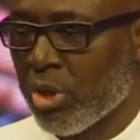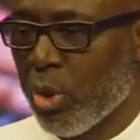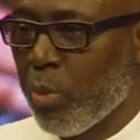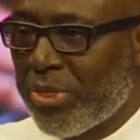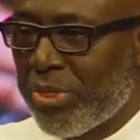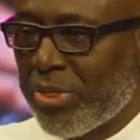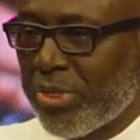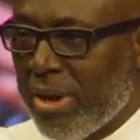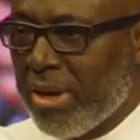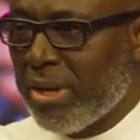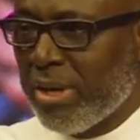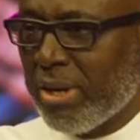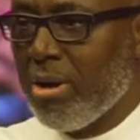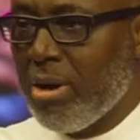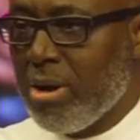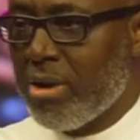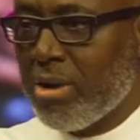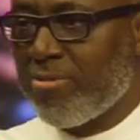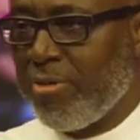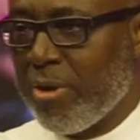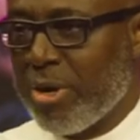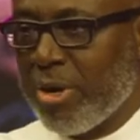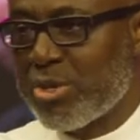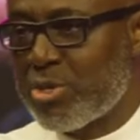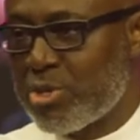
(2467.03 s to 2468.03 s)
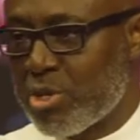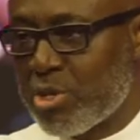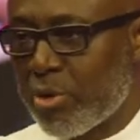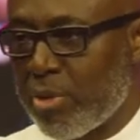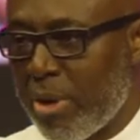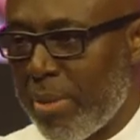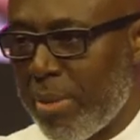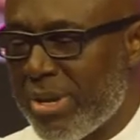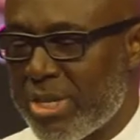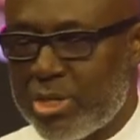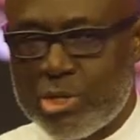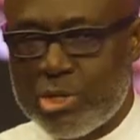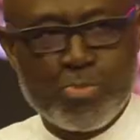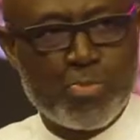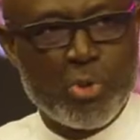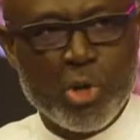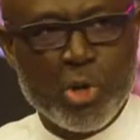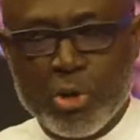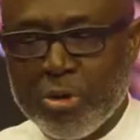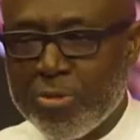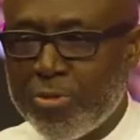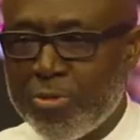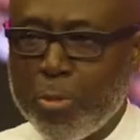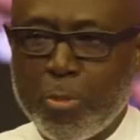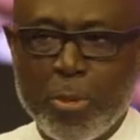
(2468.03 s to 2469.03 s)
We thank God for Instagram. It's
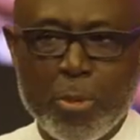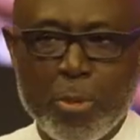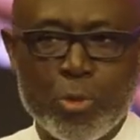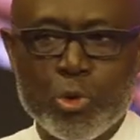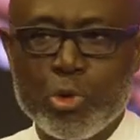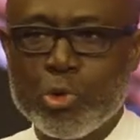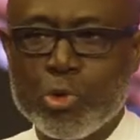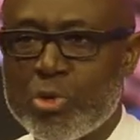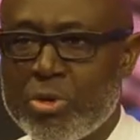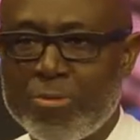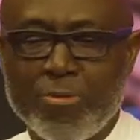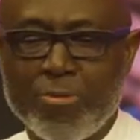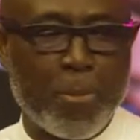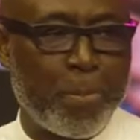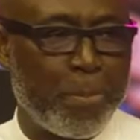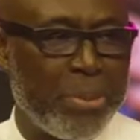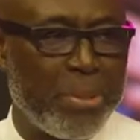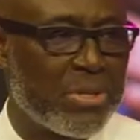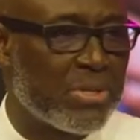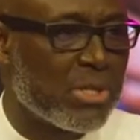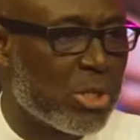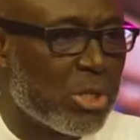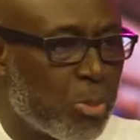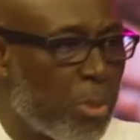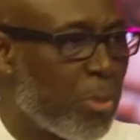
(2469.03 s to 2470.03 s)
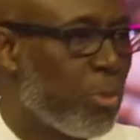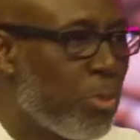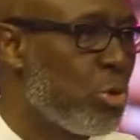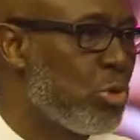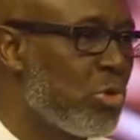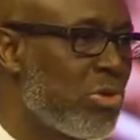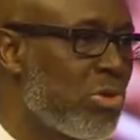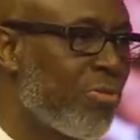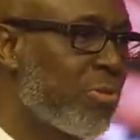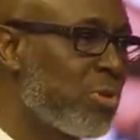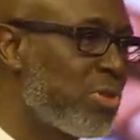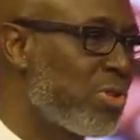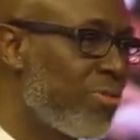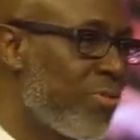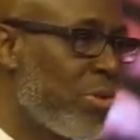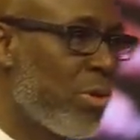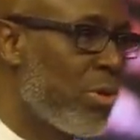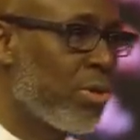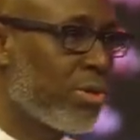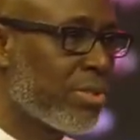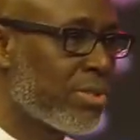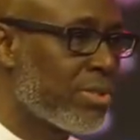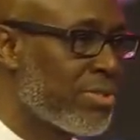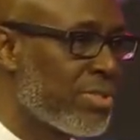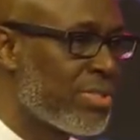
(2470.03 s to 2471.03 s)
beautiful. People use it for business. People use it for
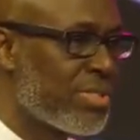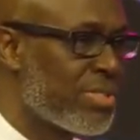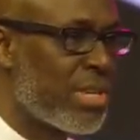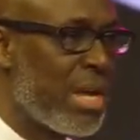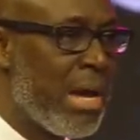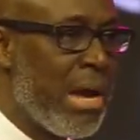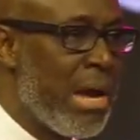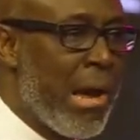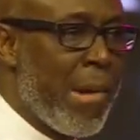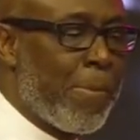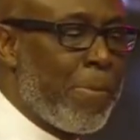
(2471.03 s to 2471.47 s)
several other things.